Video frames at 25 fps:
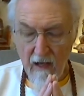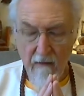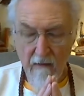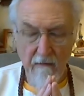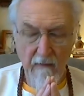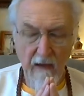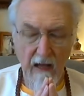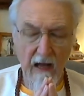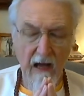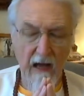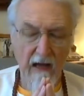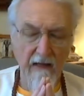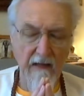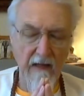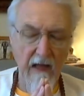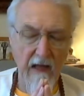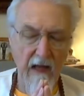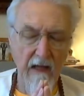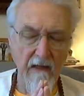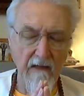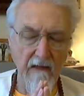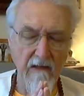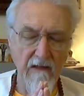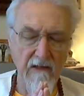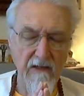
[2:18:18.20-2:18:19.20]
May I
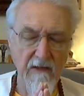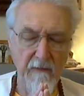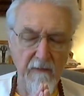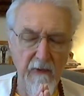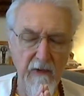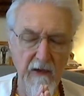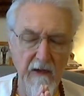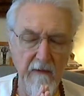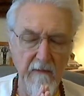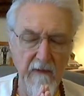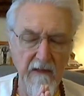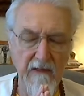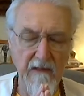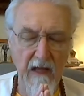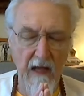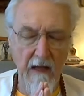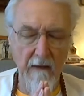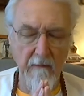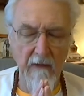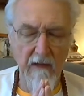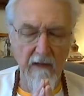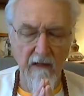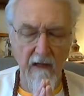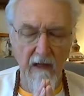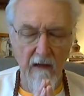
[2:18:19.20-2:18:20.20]
gain the supreme
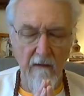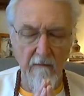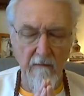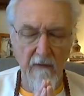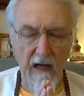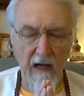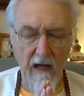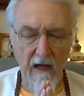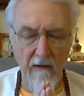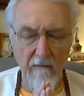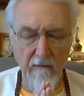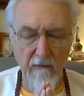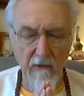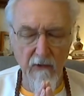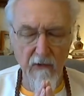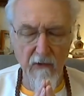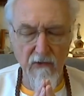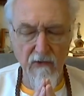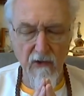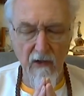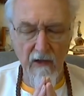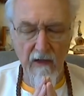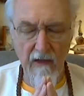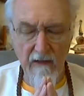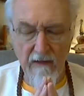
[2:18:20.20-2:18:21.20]
attainment of
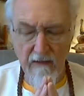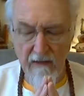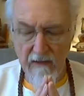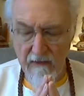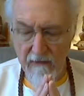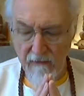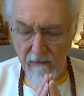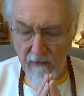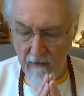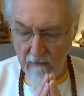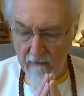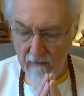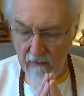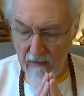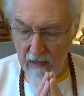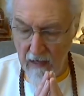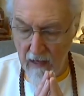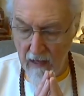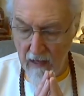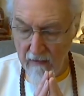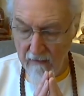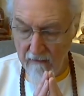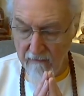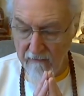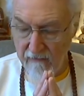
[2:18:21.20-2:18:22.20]
Mahamudra in this very
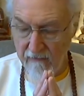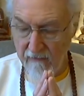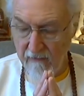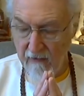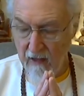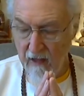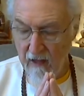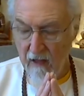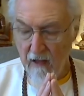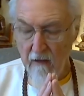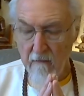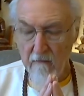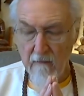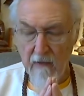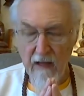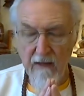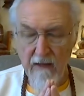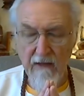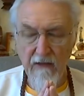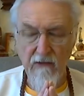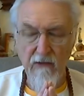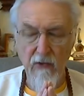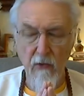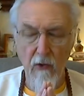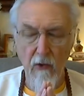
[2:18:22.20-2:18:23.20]
life. May
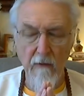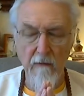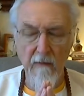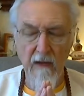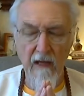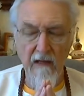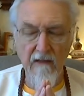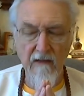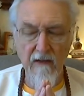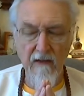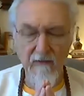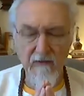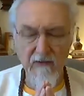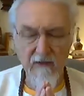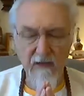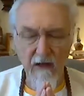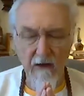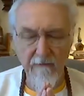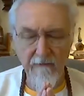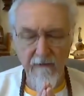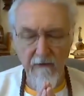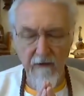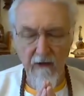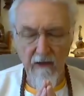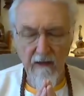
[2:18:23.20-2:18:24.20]
the torment of
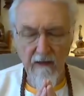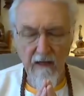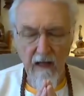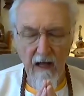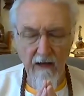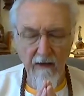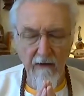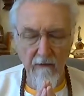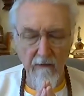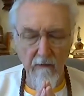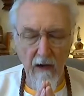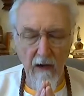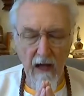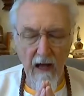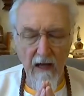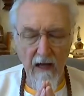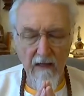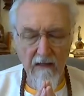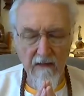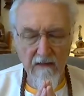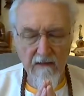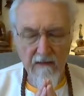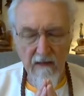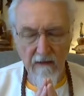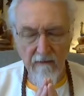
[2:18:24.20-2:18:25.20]
suffering not
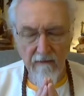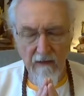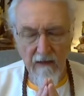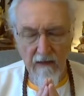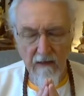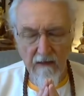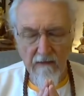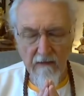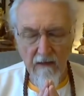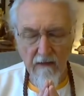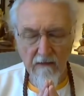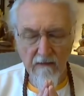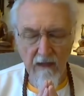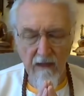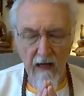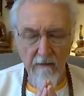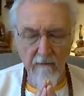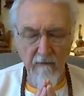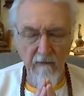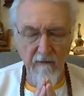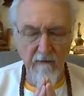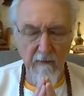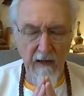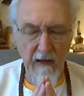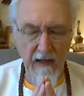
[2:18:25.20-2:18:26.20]
arise even at the
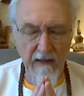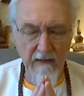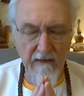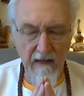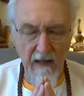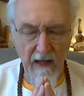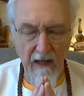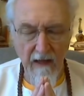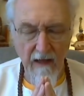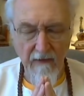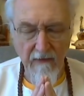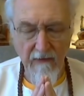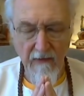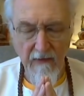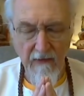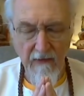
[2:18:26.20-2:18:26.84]
time of my death.